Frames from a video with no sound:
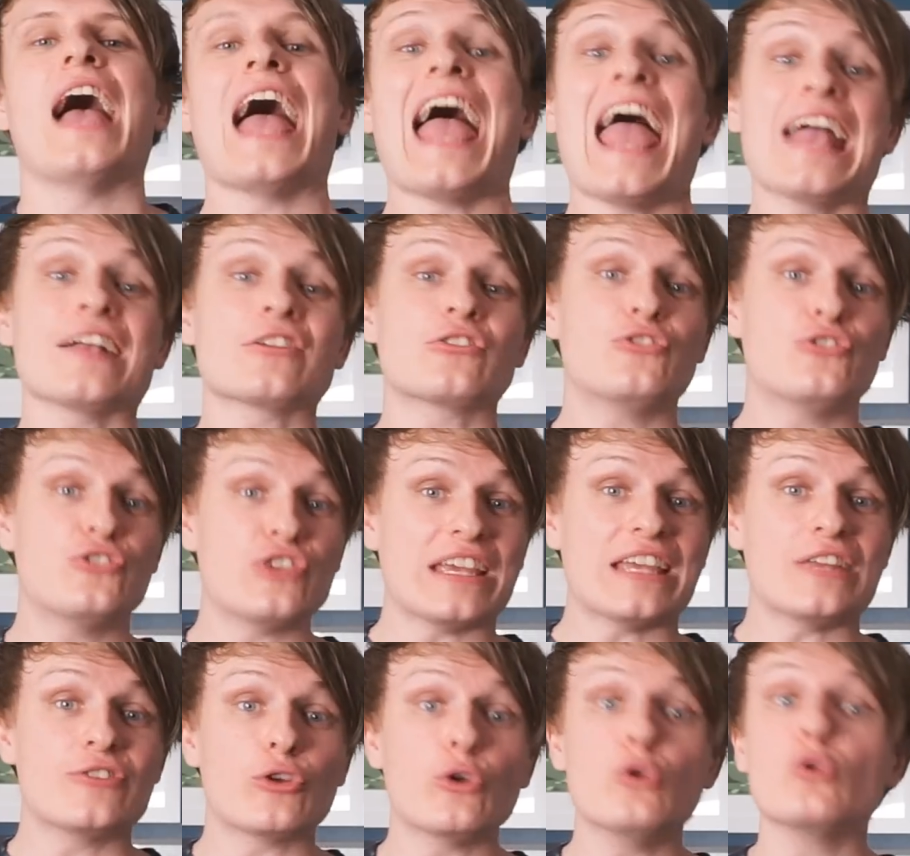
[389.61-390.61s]

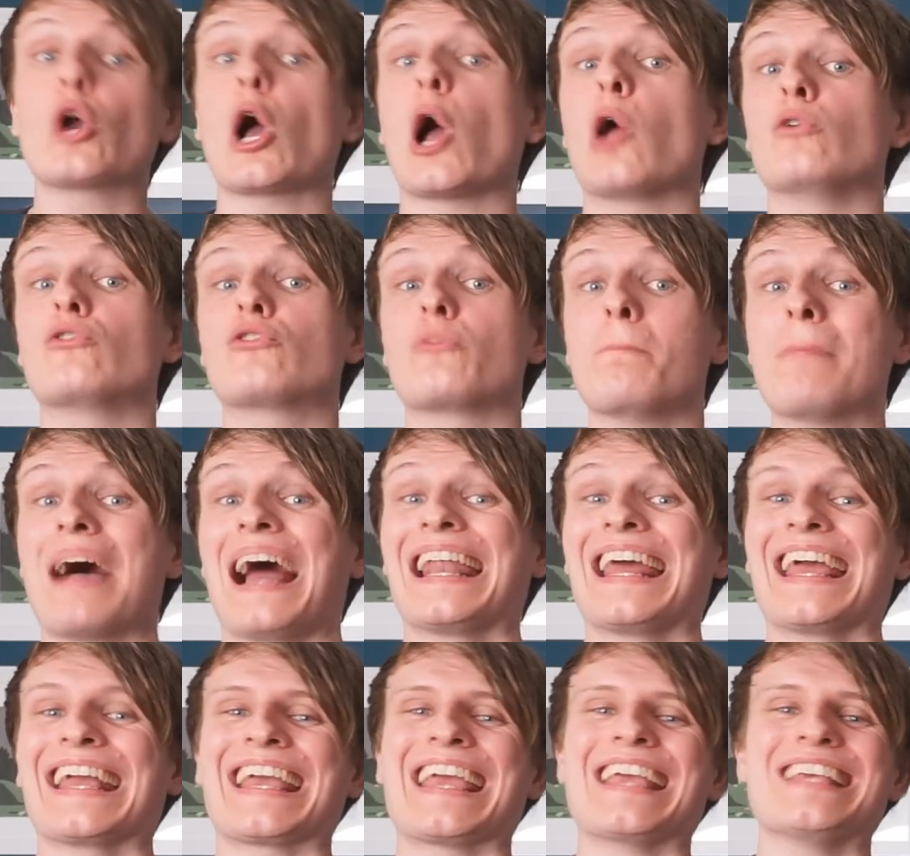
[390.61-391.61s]
Ex-G2 coach
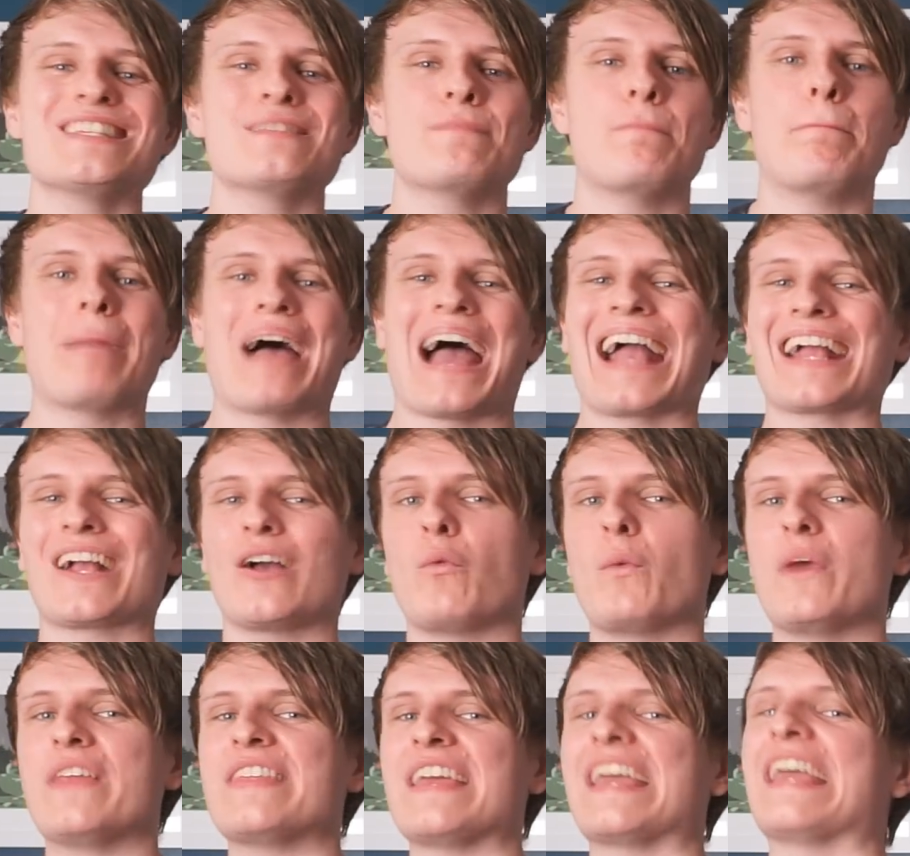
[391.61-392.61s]
maLek is back
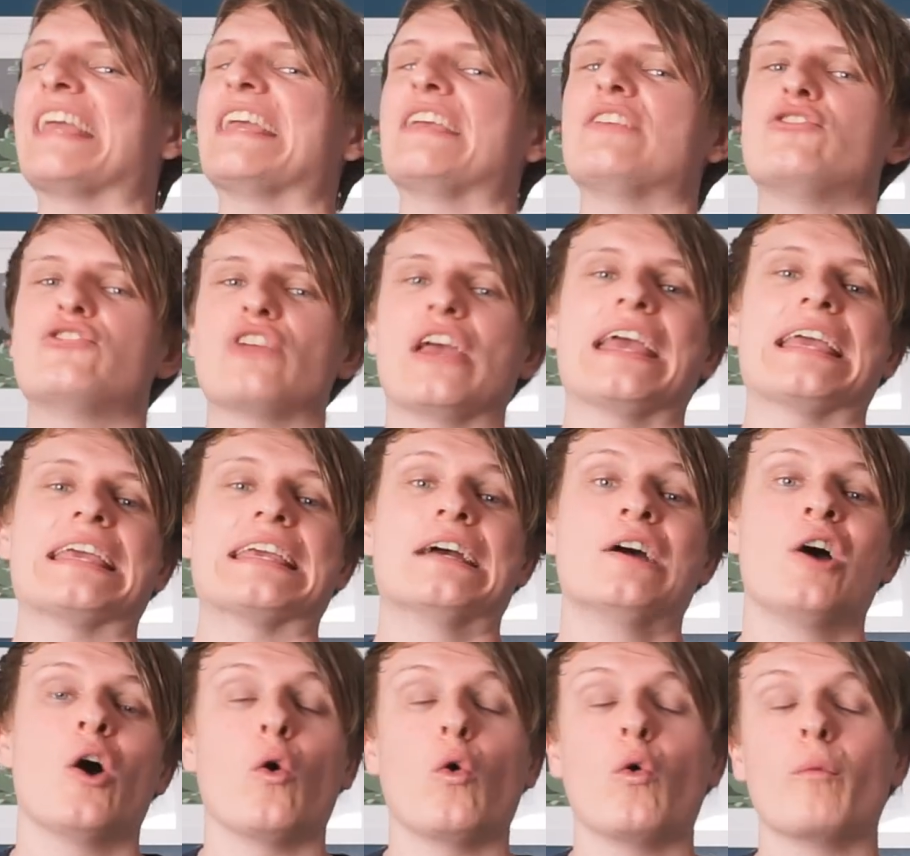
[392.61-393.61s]
with EG,
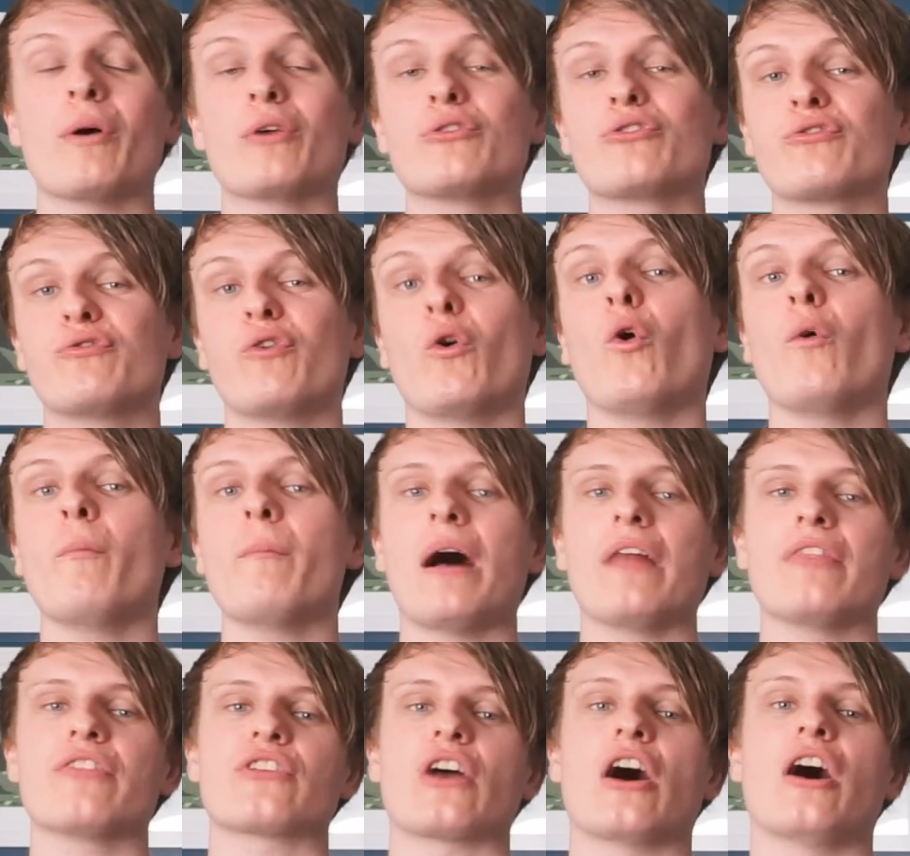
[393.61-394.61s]
almost 4
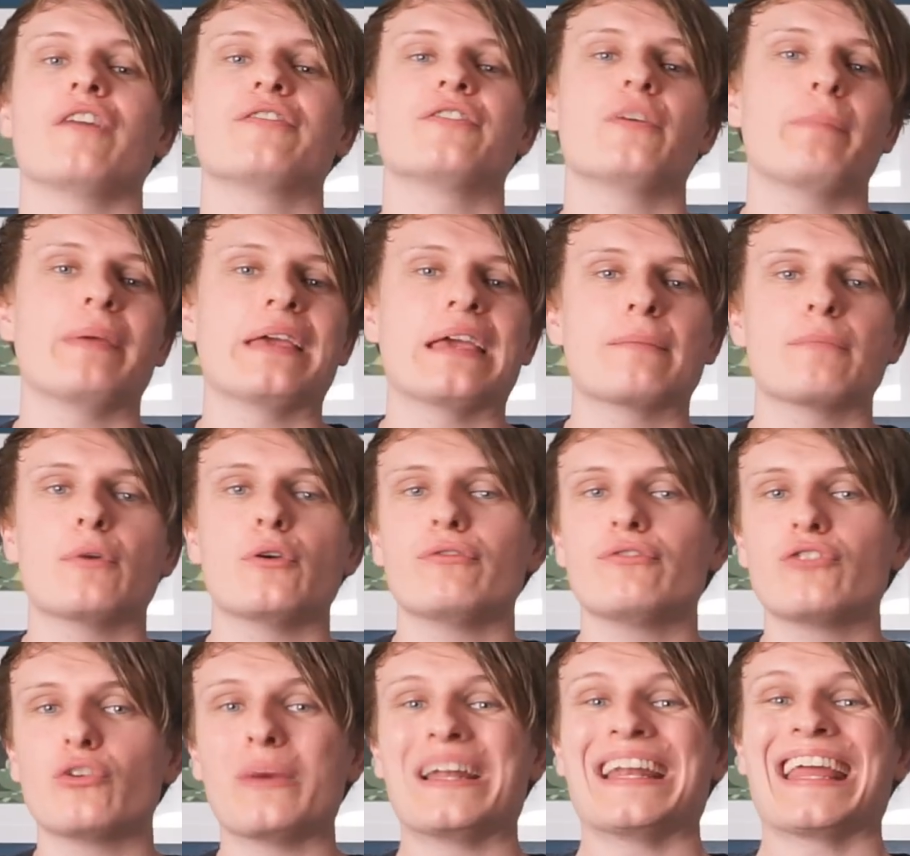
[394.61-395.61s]
months after being
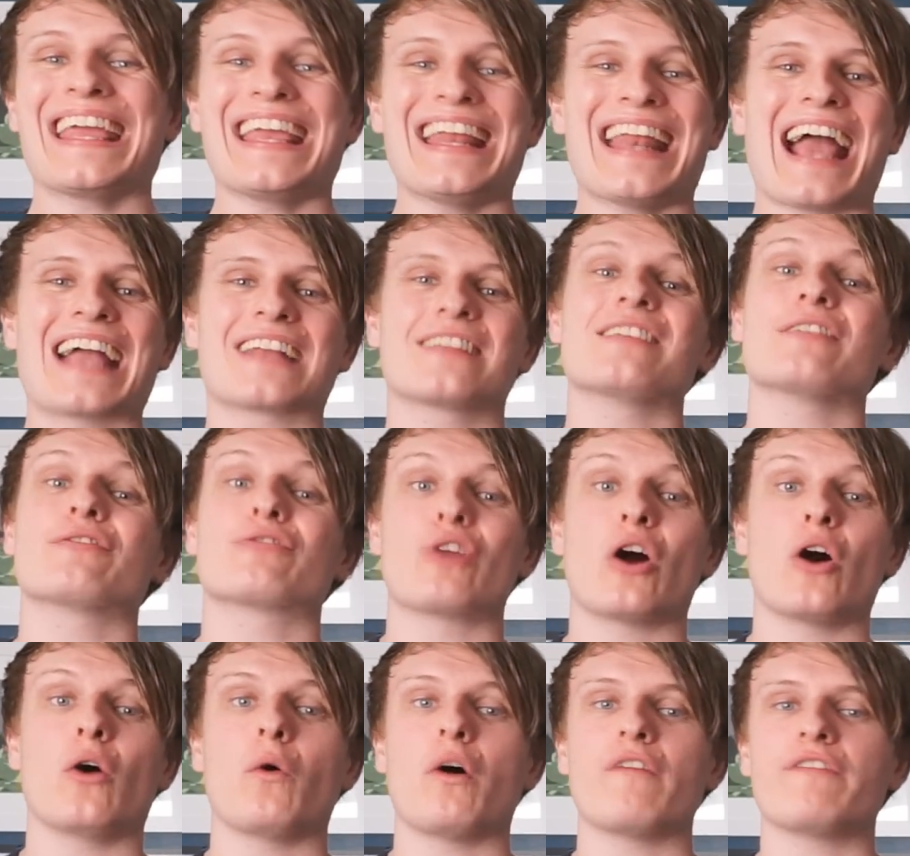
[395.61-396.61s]
moved to an inactive
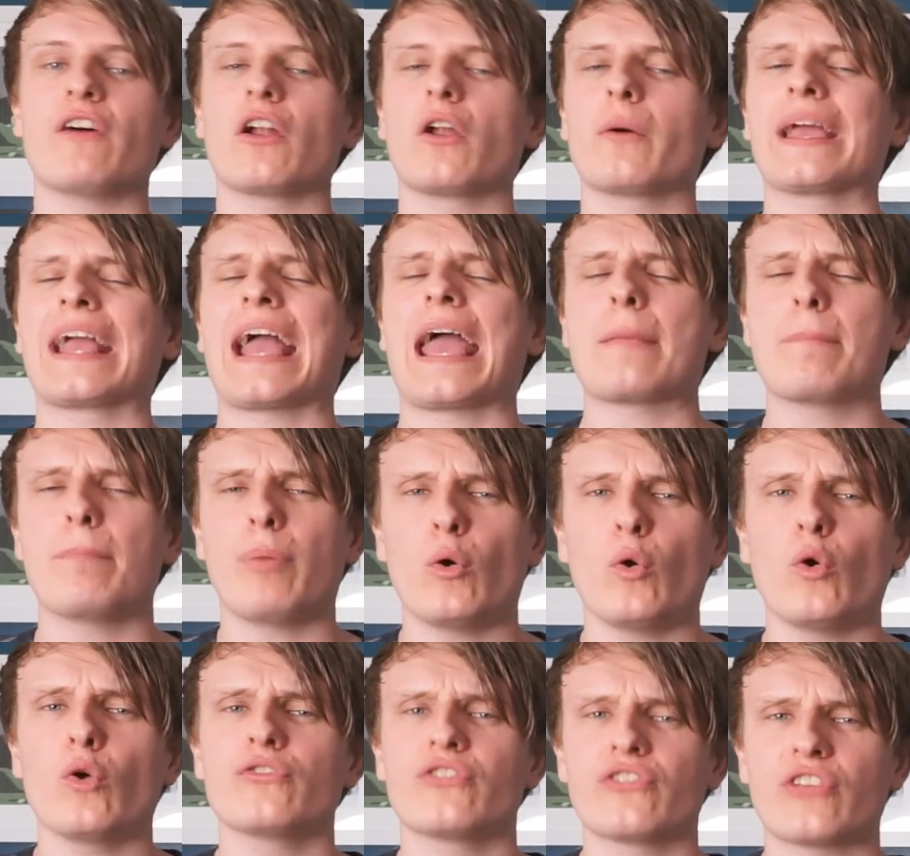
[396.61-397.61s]
role following a
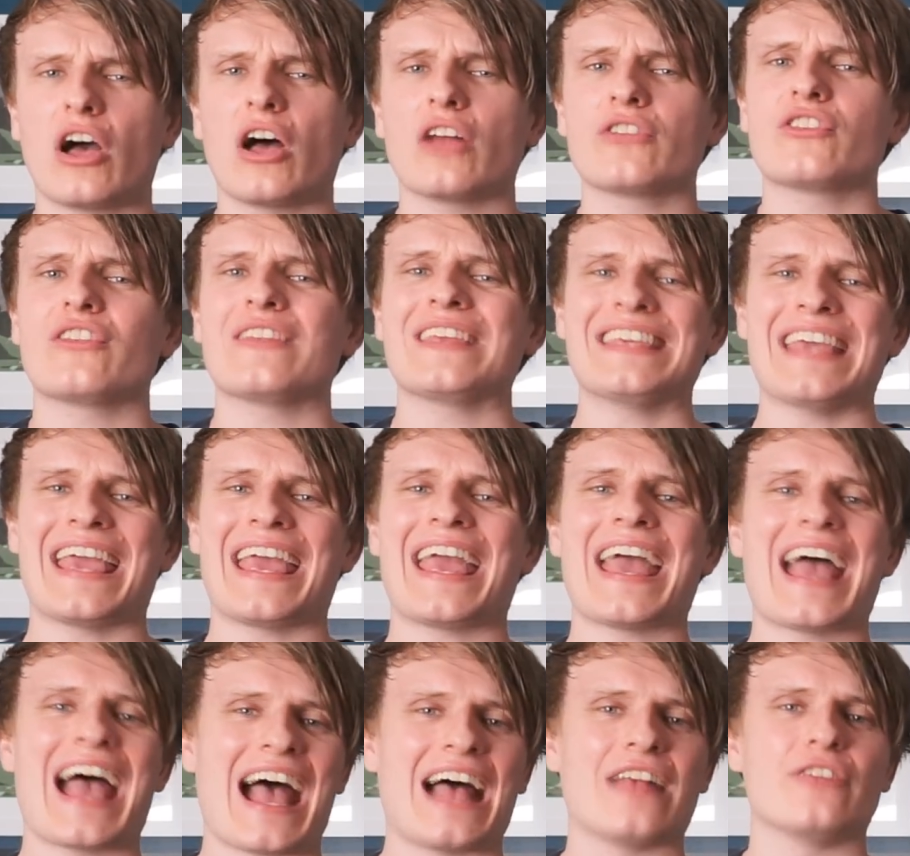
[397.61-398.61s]
poor start to the year
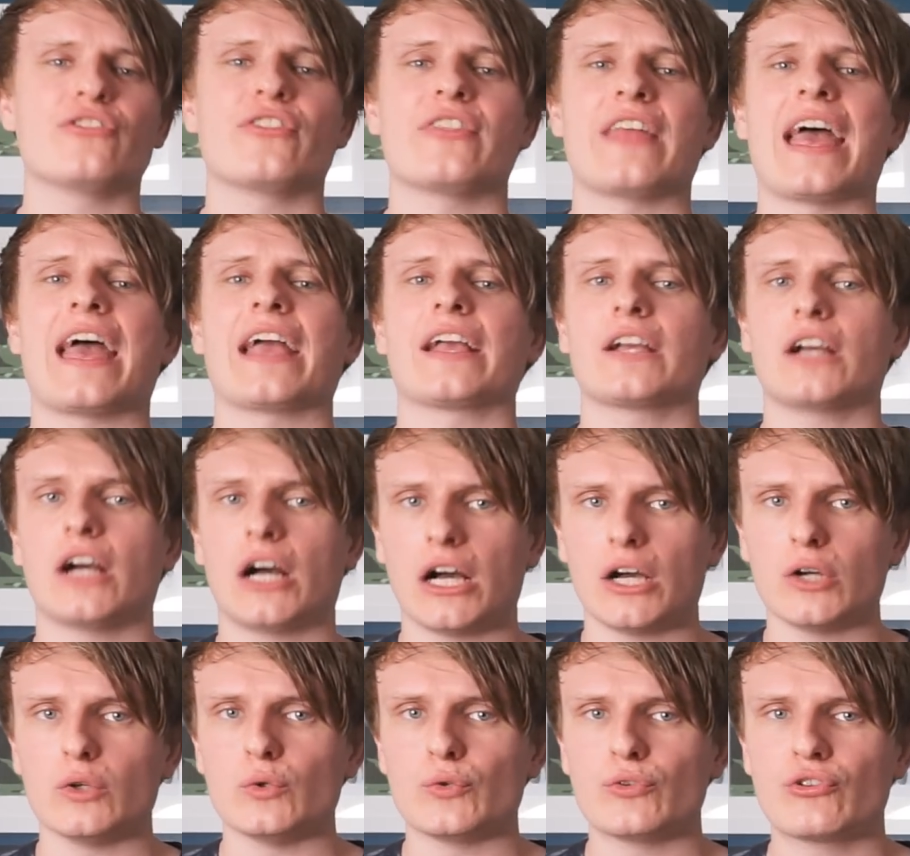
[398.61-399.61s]
as their
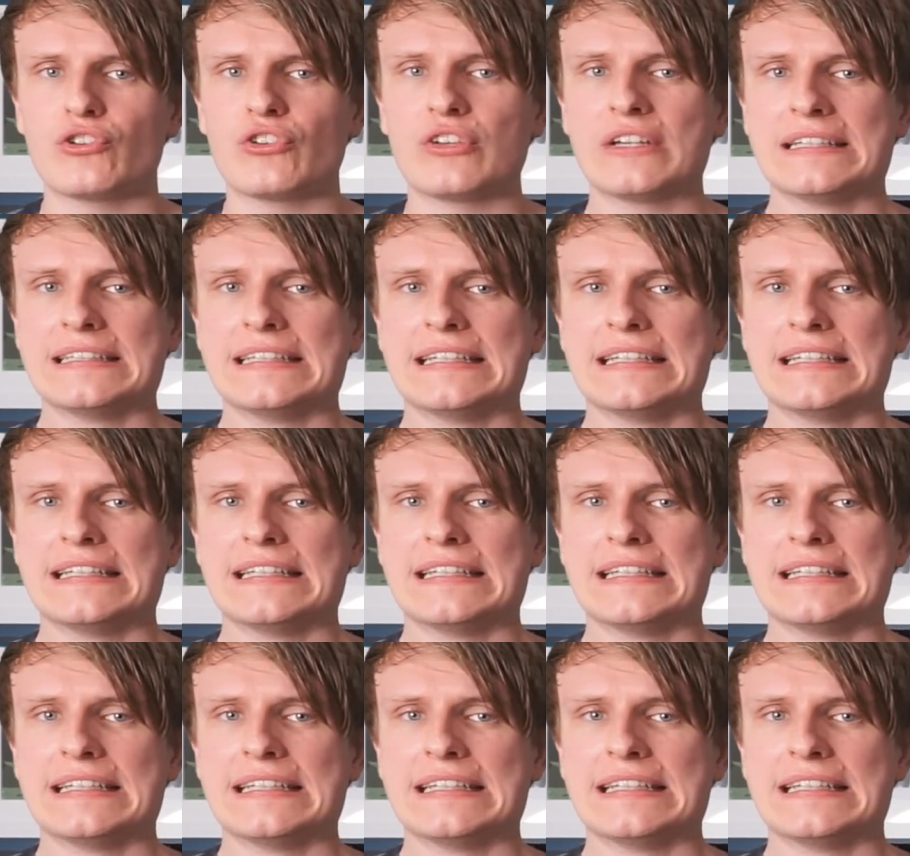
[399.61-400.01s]
coach.